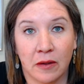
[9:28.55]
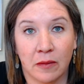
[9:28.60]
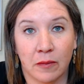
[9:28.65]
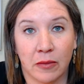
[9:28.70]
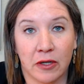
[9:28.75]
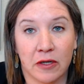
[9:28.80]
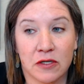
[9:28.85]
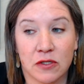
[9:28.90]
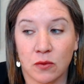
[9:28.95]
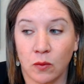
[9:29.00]

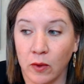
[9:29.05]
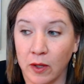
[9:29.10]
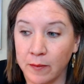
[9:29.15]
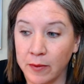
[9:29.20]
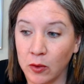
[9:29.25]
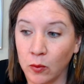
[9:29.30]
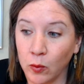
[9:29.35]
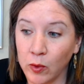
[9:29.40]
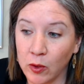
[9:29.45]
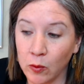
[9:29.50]
But as
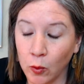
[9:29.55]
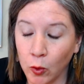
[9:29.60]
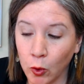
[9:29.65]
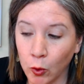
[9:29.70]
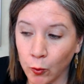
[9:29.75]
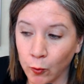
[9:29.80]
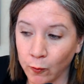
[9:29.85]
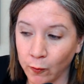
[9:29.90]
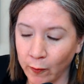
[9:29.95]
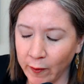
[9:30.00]
women, we
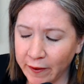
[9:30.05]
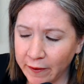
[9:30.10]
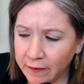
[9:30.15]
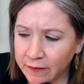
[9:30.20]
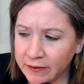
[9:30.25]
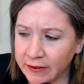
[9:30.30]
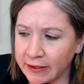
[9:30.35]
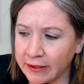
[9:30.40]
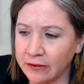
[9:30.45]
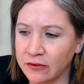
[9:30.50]
will
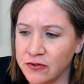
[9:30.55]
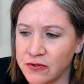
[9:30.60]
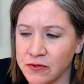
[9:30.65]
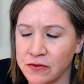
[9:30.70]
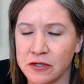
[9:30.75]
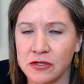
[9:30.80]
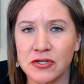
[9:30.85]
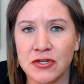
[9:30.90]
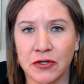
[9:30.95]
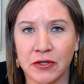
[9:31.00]
rarely do
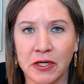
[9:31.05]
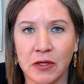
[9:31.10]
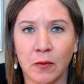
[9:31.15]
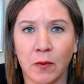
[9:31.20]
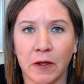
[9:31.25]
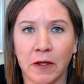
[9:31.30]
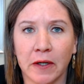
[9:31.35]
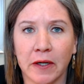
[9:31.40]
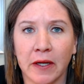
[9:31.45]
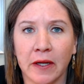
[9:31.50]
the dirty
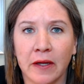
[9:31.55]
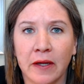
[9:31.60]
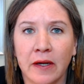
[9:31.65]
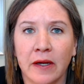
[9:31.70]
work